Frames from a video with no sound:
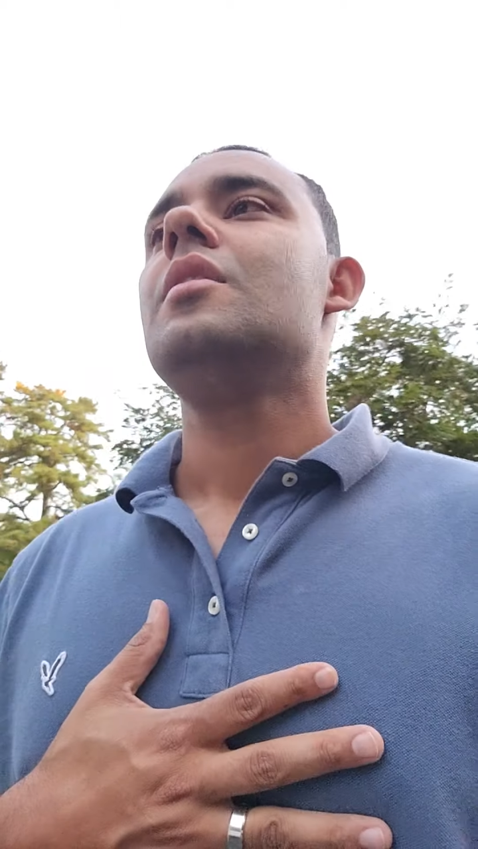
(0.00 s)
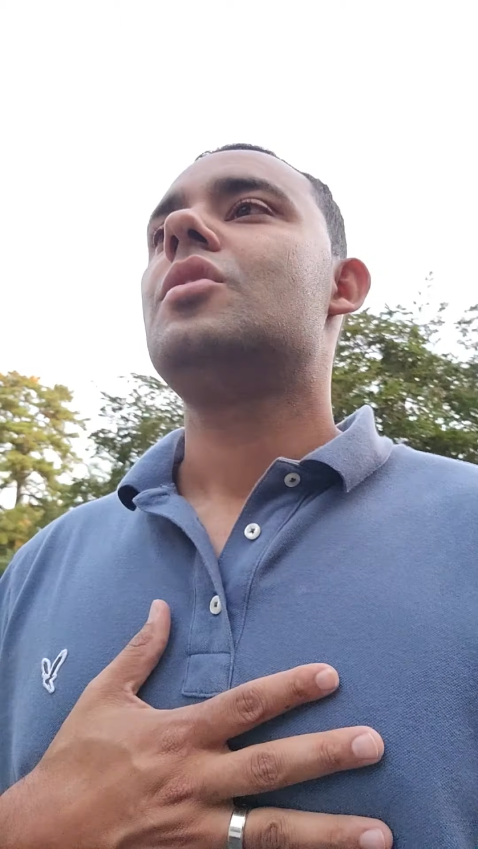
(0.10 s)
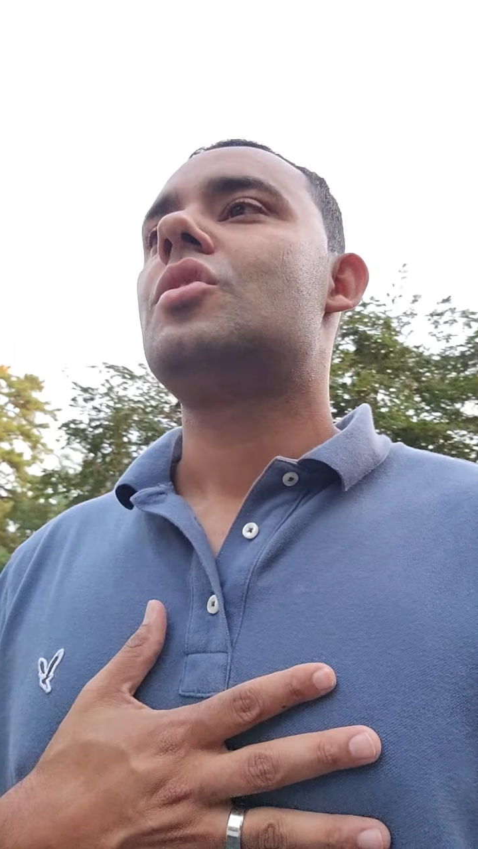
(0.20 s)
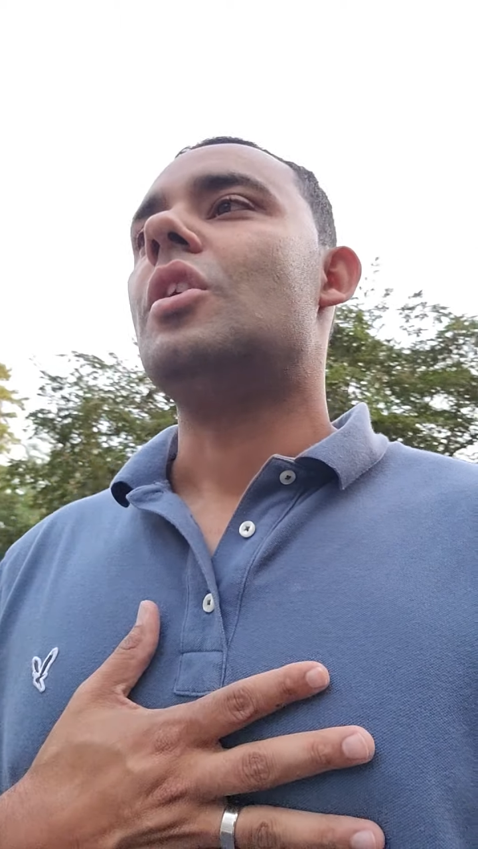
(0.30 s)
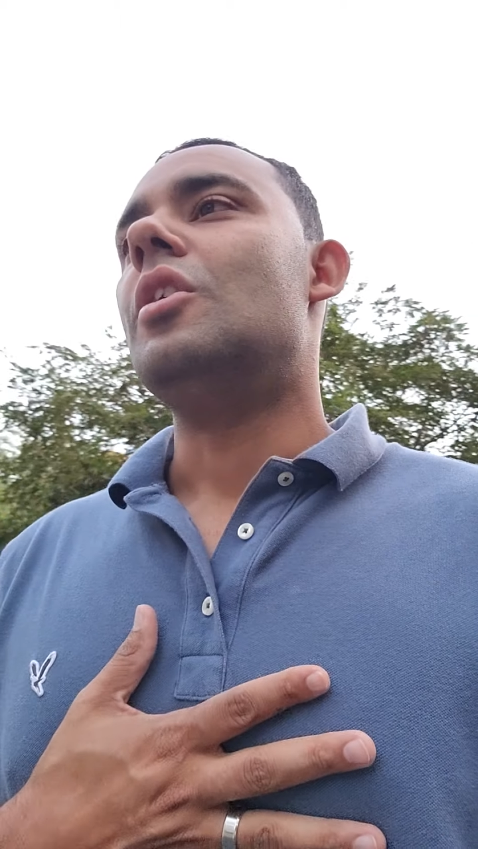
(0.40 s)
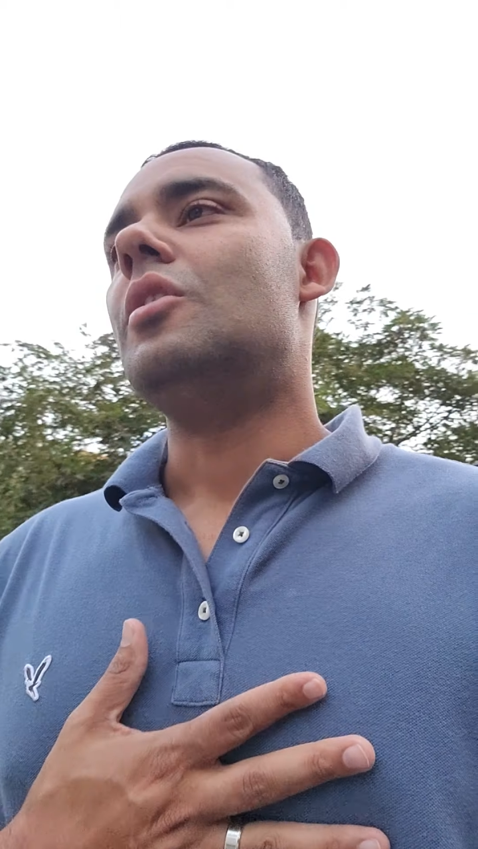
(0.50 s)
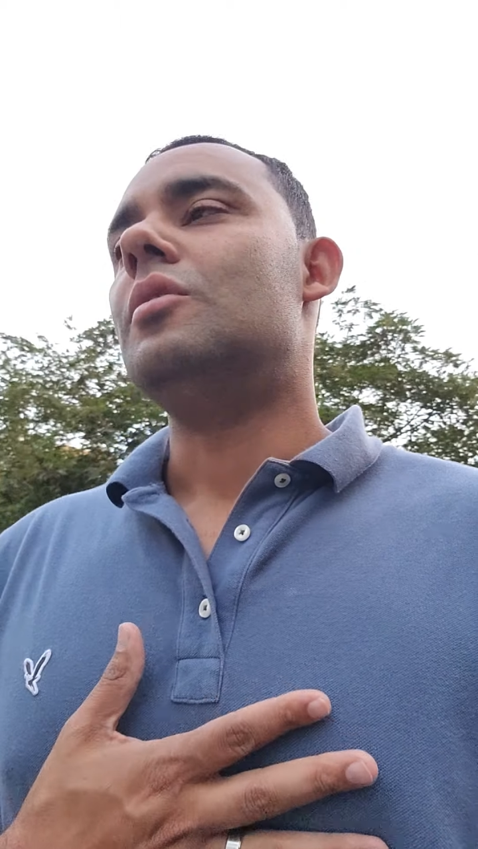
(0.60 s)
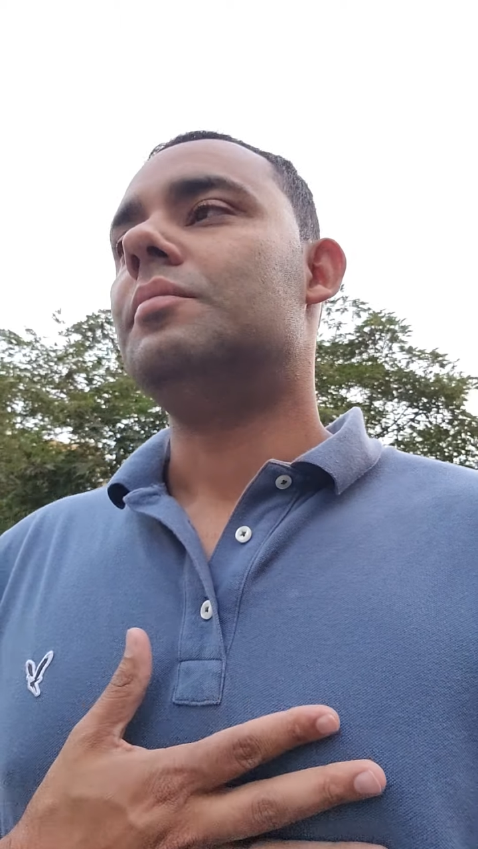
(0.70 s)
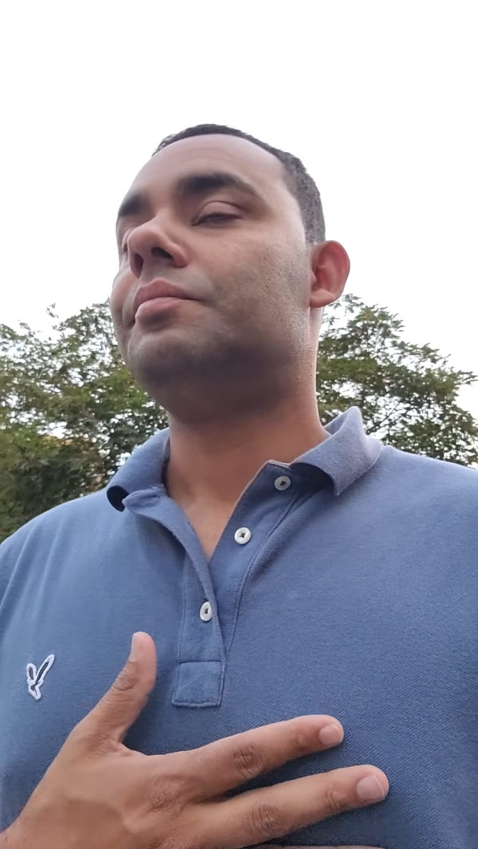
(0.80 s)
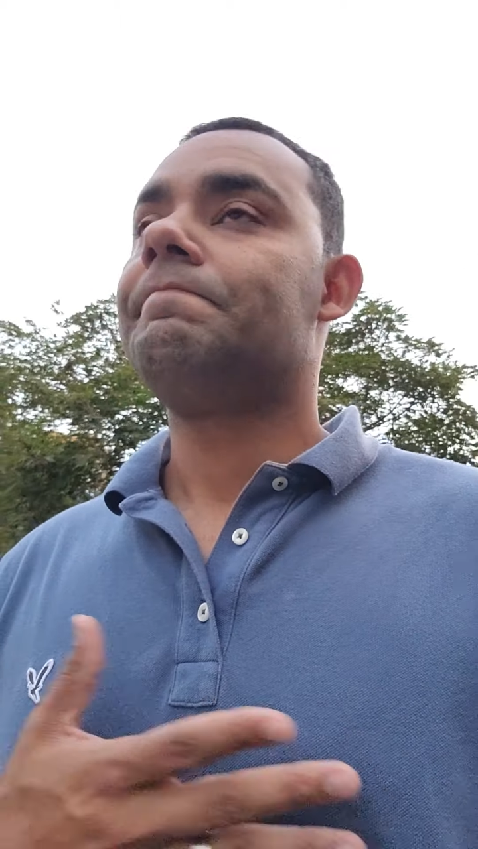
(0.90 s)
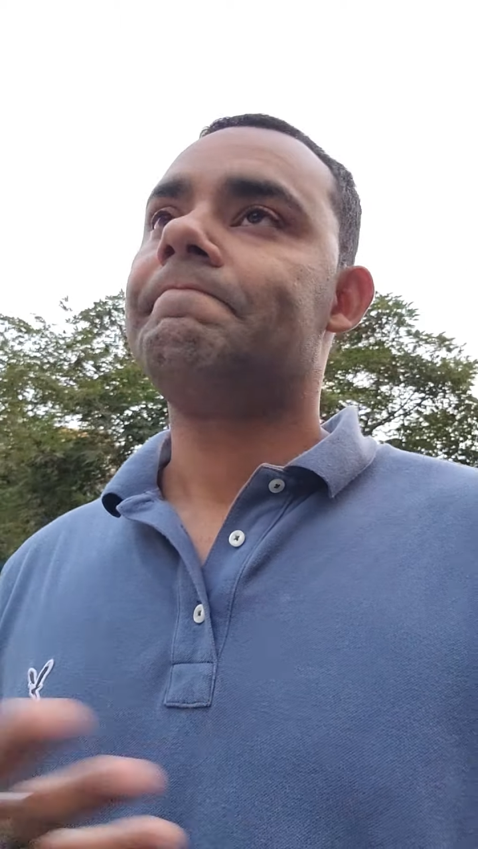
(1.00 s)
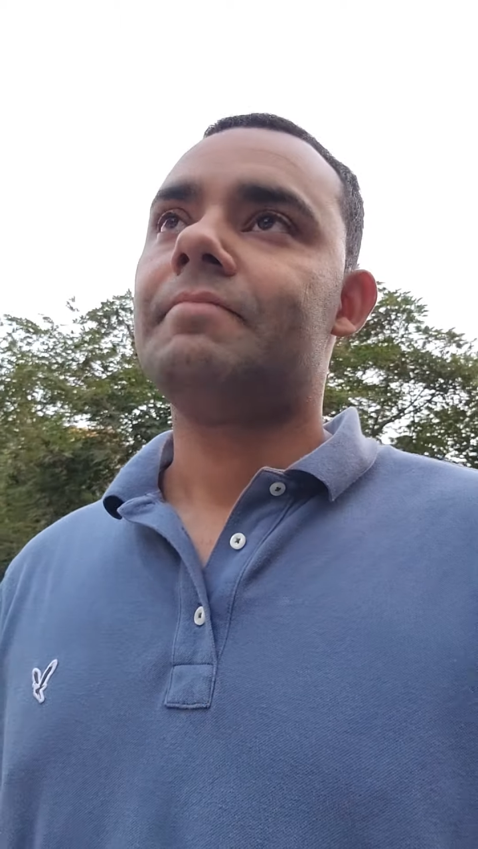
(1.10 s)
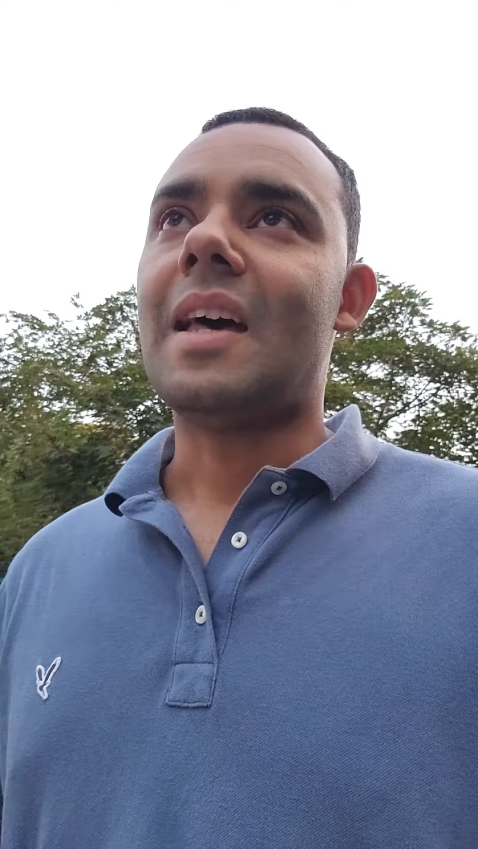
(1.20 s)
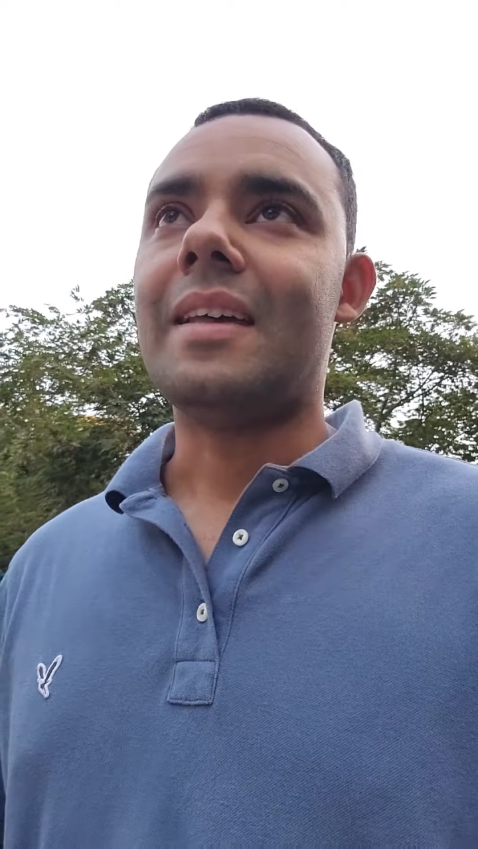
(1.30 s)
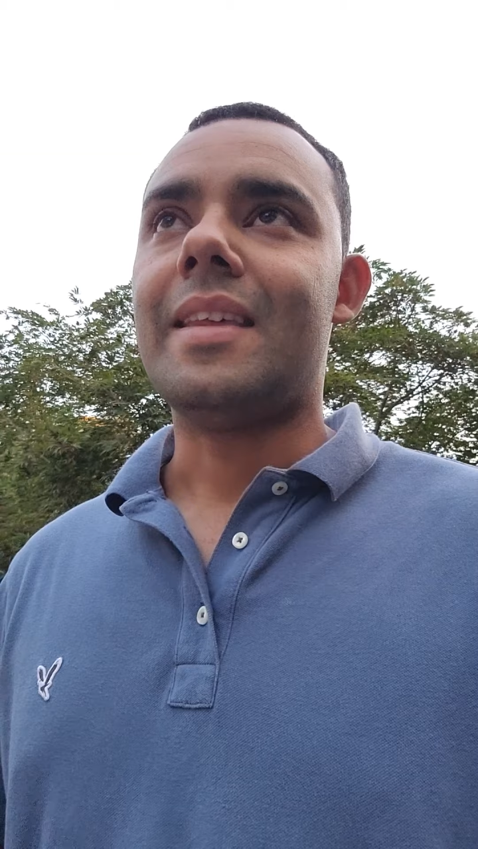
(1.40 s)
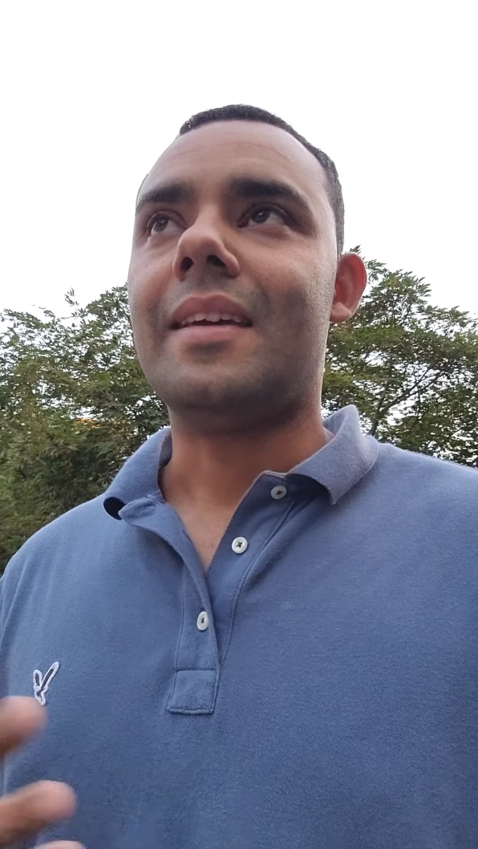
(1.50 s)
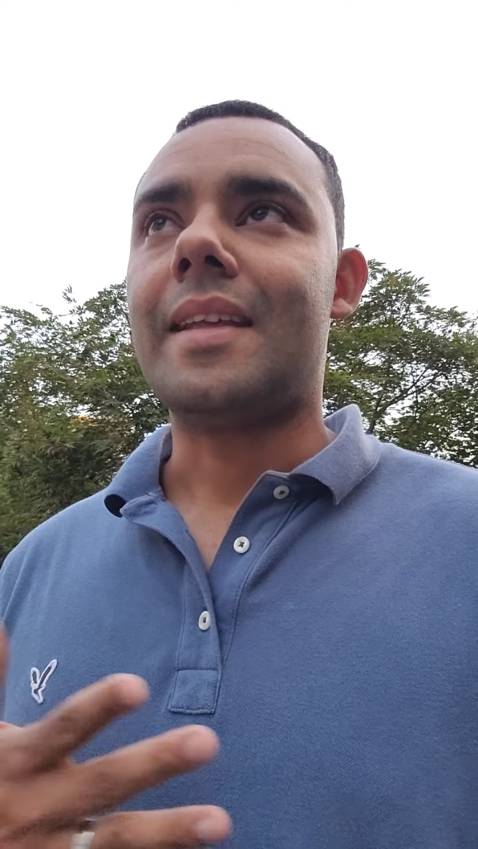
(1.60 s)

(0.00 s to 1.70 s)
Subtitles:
So I think